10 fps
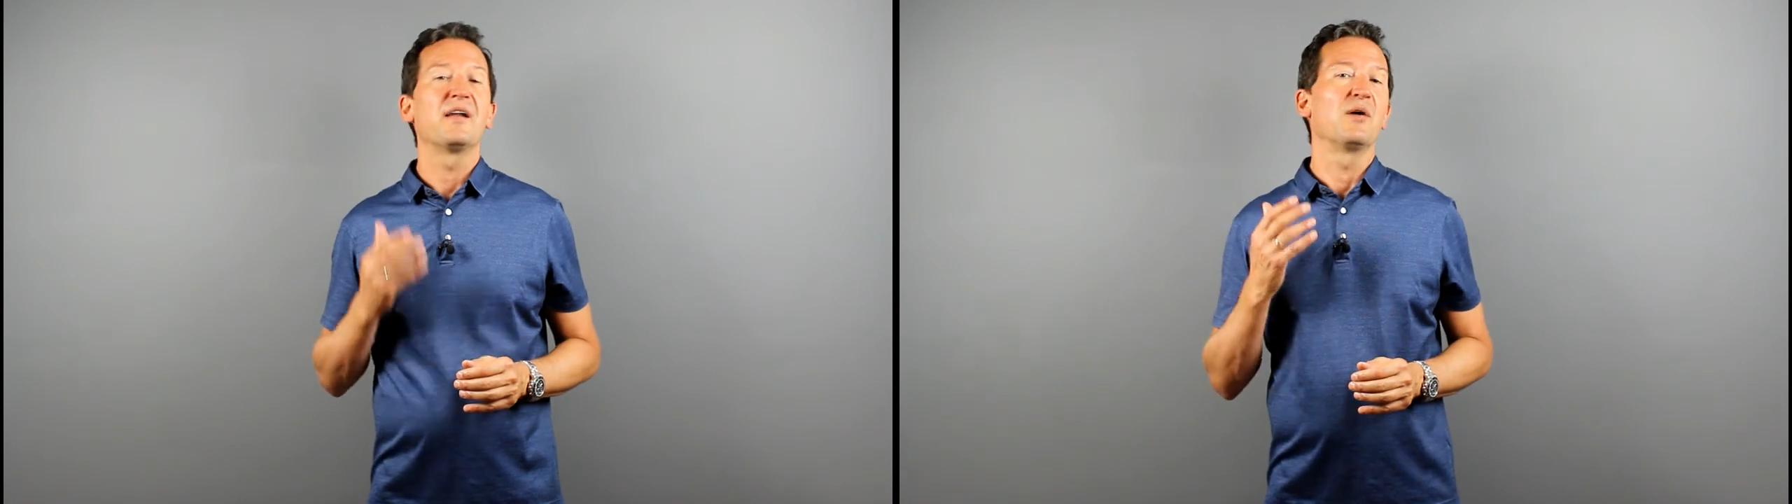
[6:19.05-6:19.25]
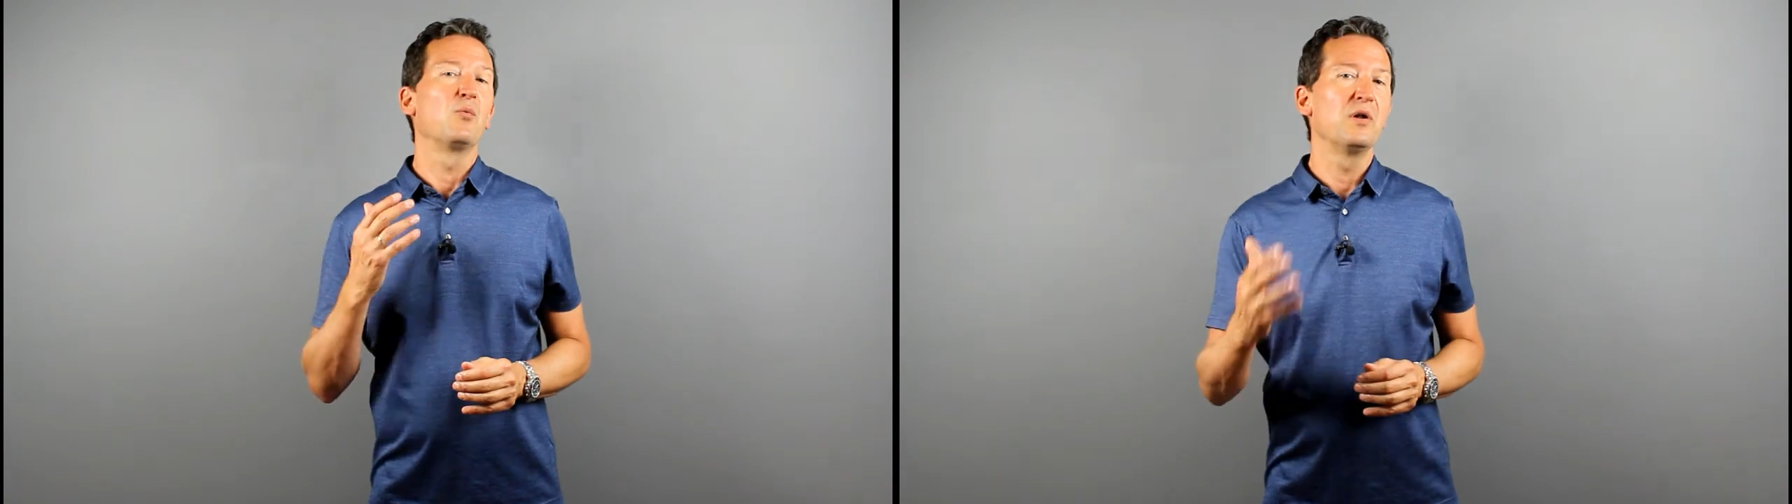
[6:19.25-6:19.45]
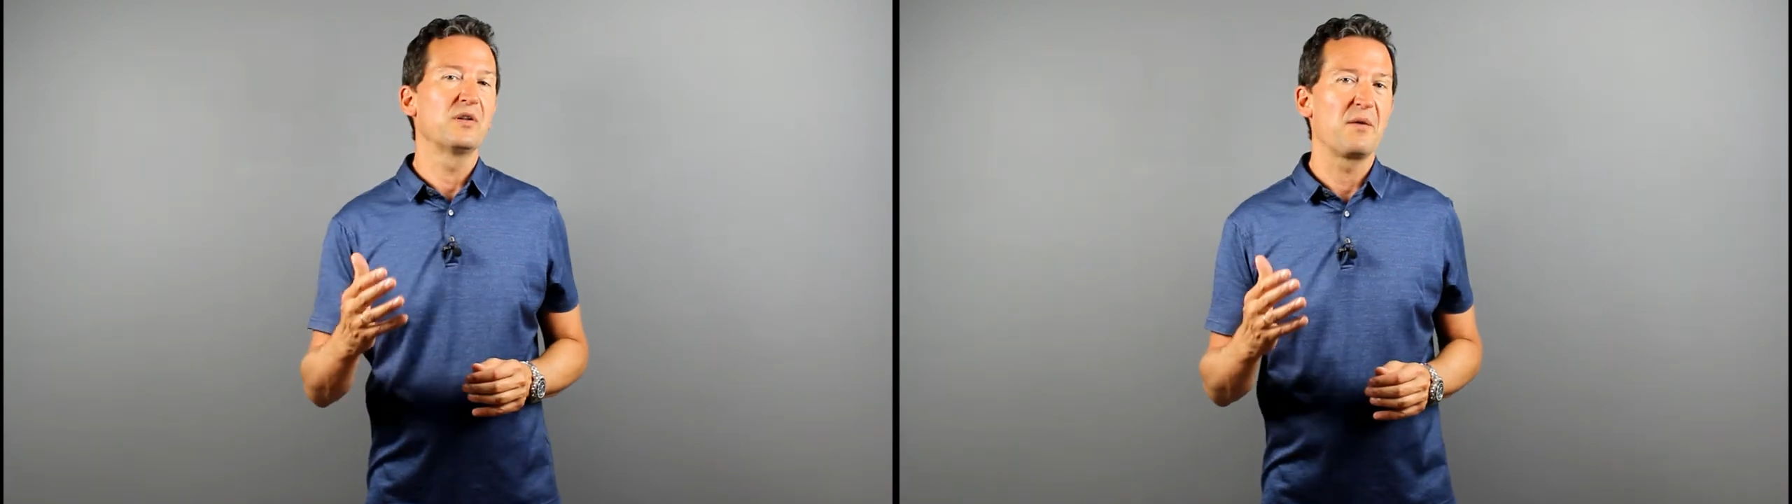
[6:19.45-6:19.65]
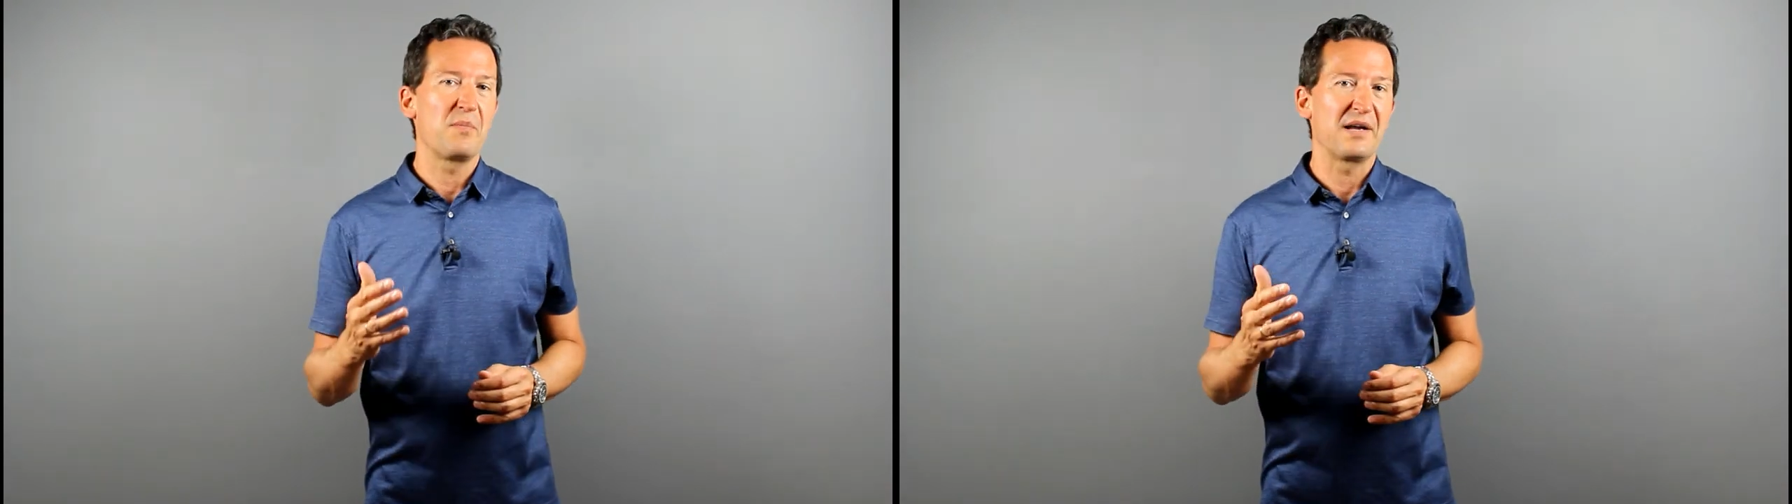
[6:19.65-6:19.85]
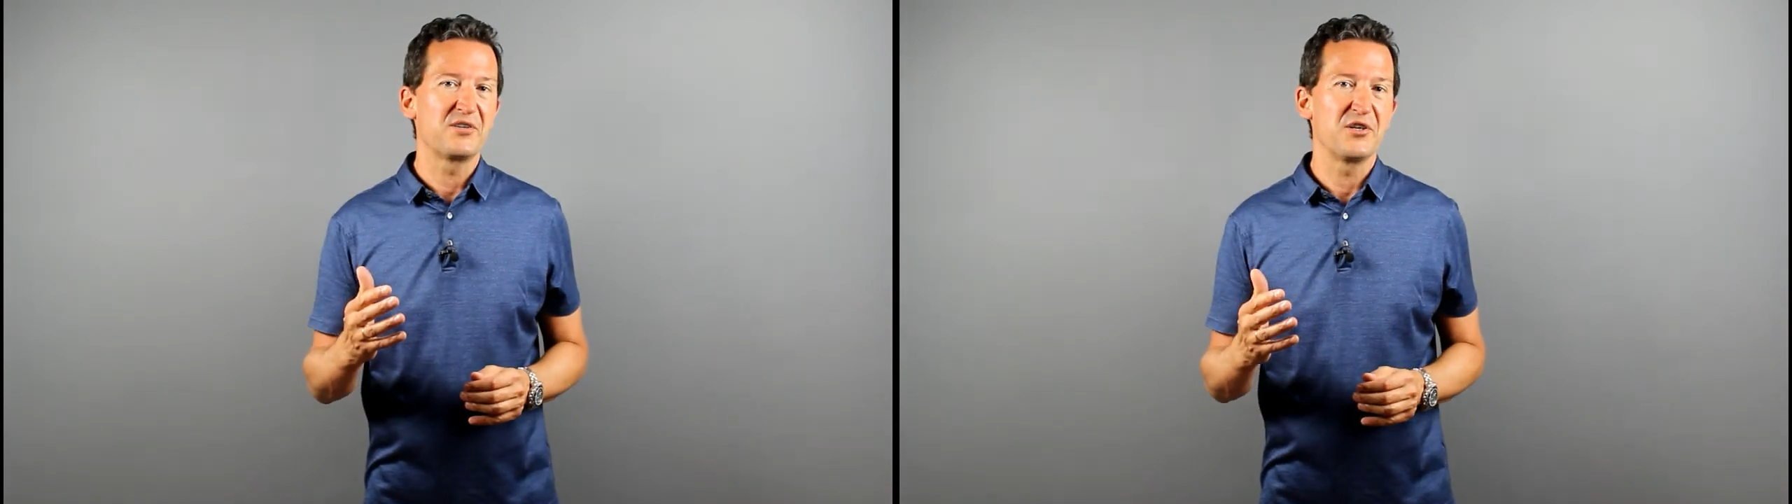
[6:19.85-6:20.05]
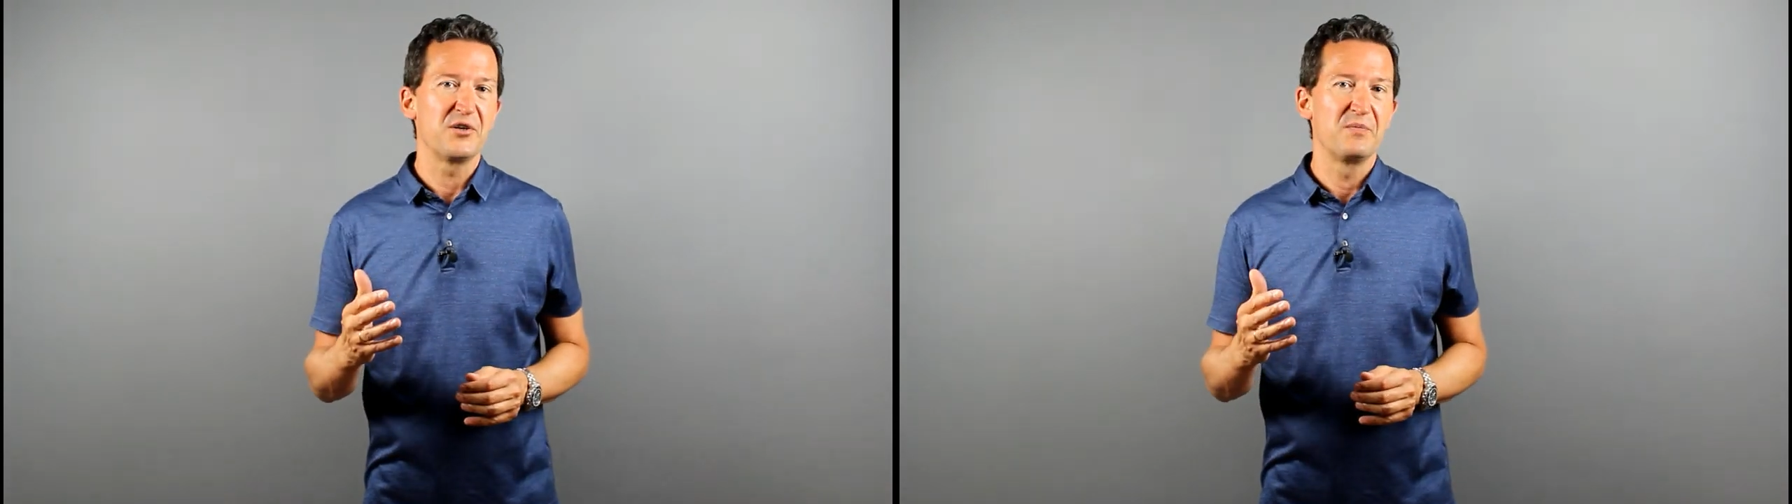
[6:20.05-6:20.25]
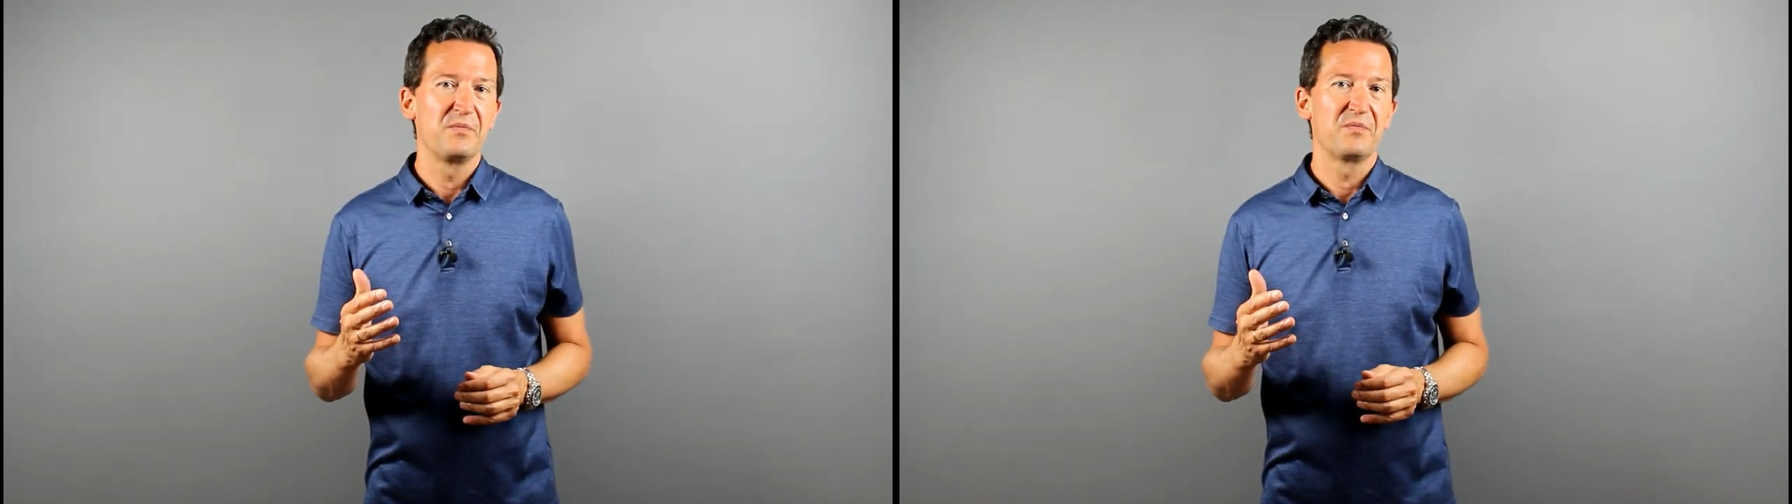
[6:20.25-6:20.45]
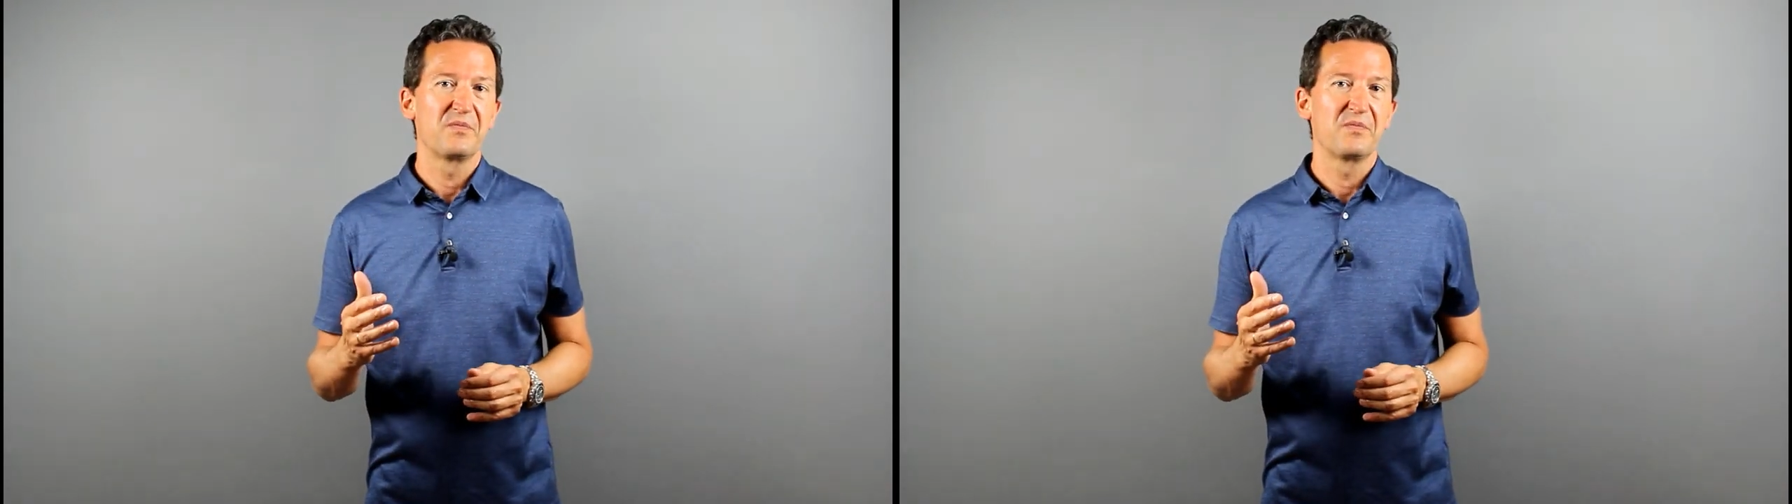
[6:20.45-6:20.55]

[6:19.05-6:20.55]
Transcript: and I will get back to you.